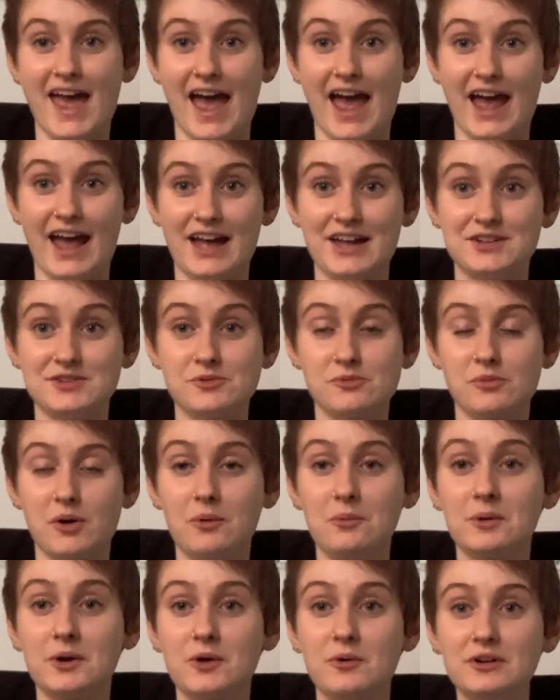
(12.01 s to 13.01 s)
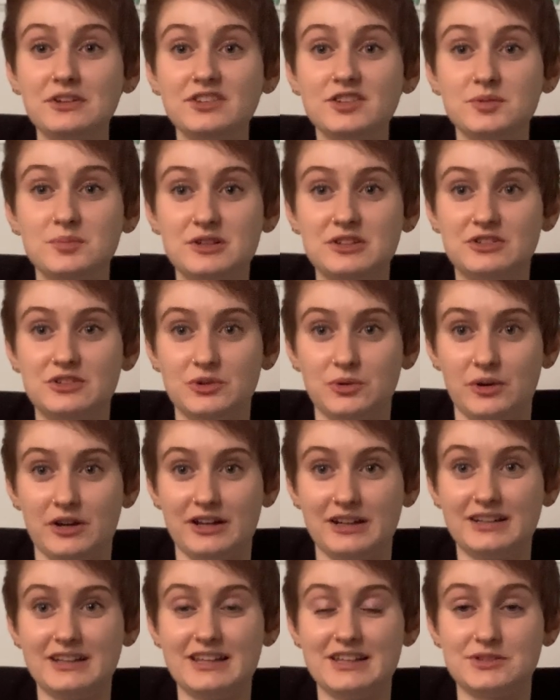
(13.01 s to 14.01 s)
and what we're going to be
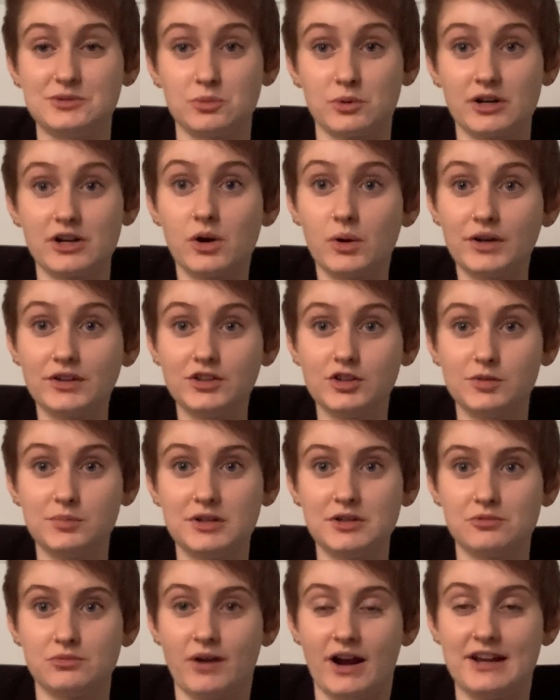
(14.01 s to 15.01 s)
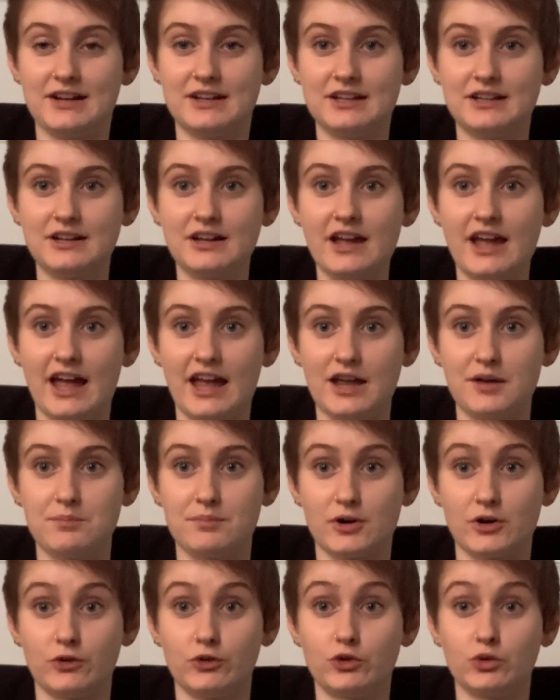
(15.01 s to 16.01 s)
doing is we're going to be writing a
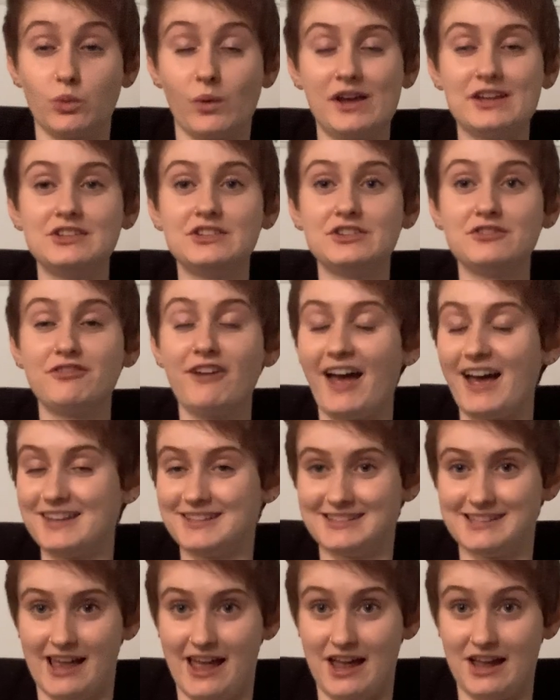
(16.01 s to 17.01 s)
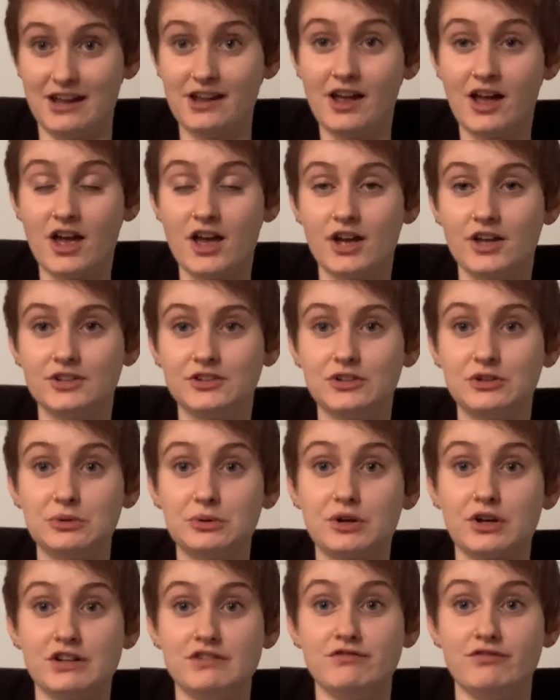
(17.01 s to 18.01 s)
persuasive essay to
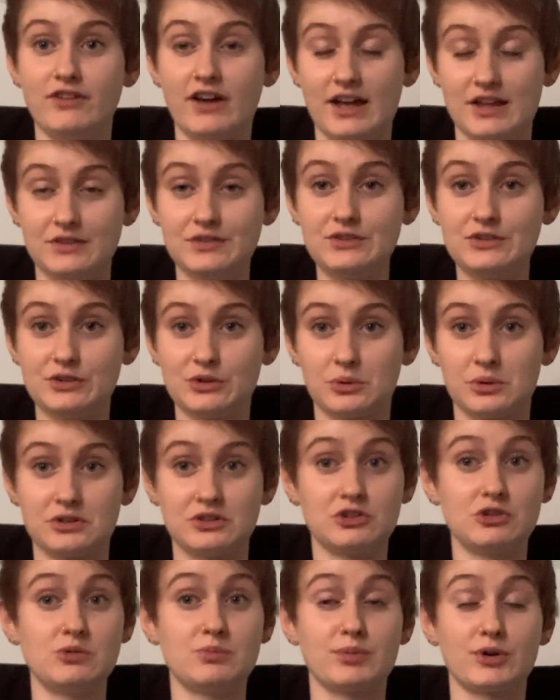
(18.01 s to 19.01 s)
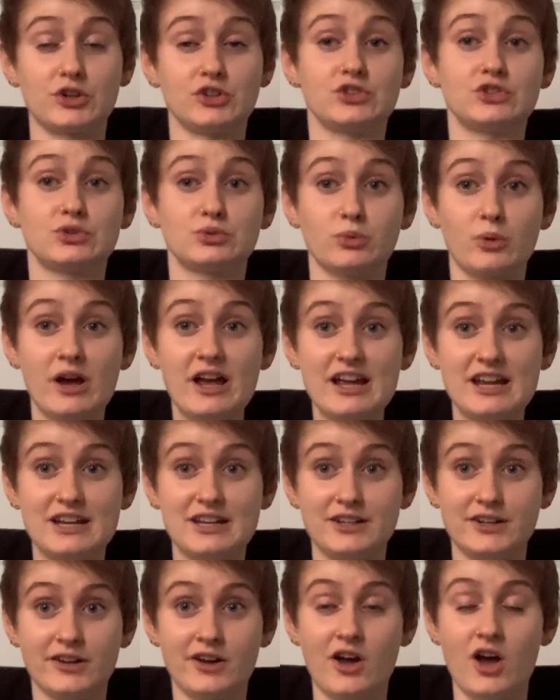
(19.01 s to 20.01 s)
convince or to
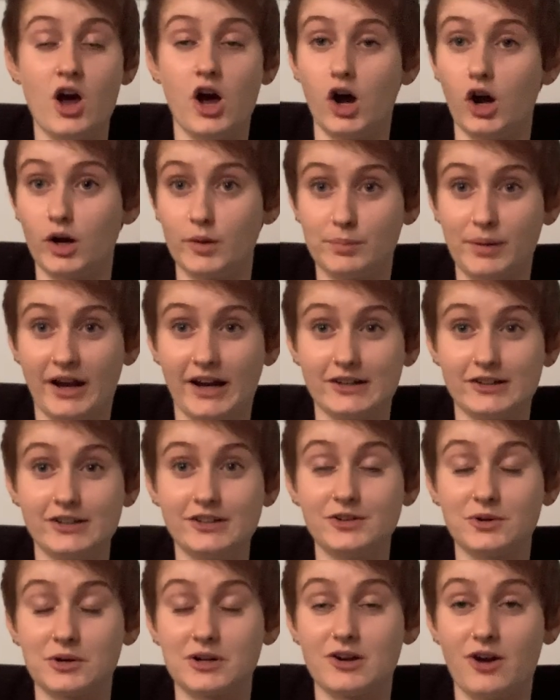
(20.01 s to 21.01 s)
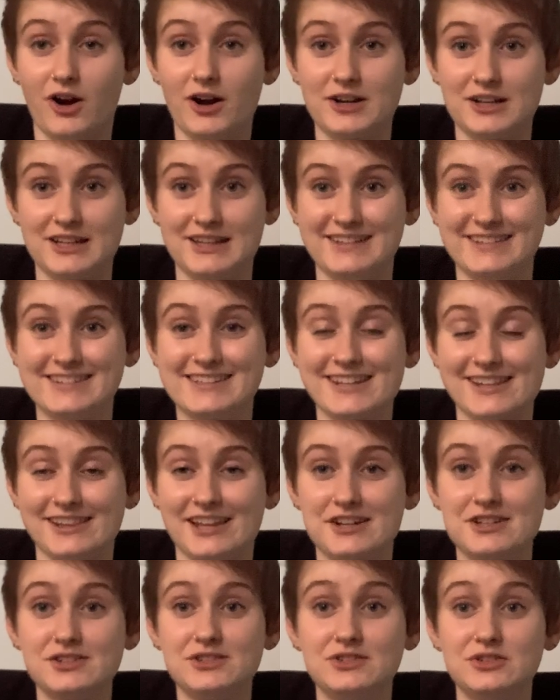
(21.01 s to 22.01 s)
persuade our parent or guardian to
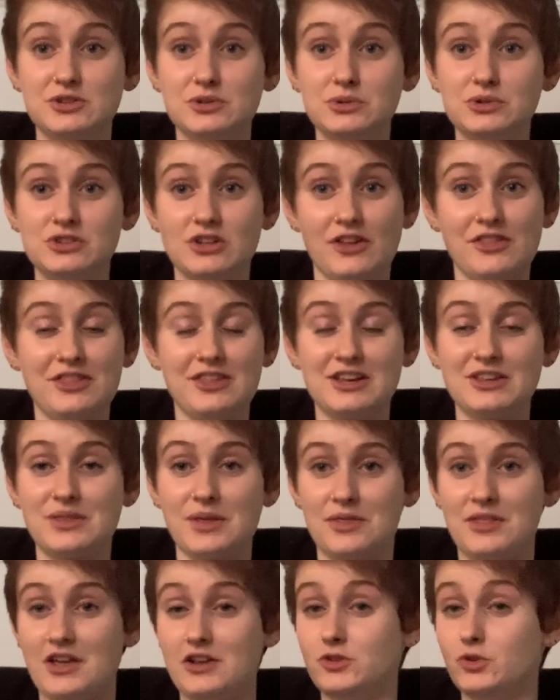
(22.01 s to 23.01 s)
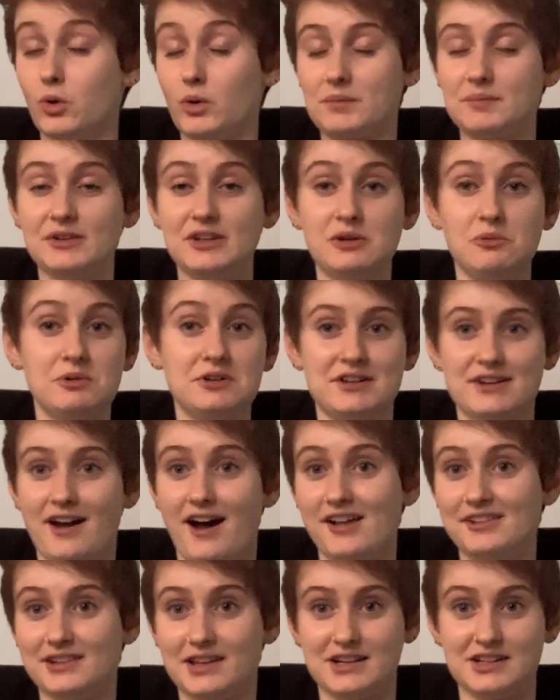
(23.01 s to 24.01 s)
let us do something that they normally would
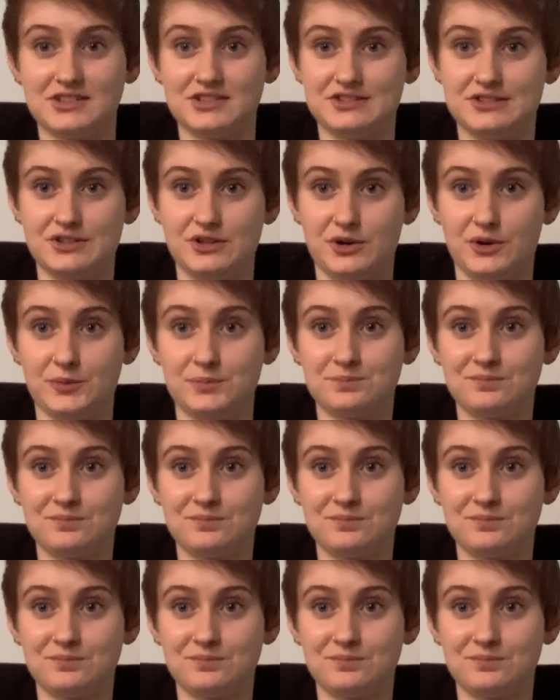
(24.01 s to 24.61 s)
not let us do.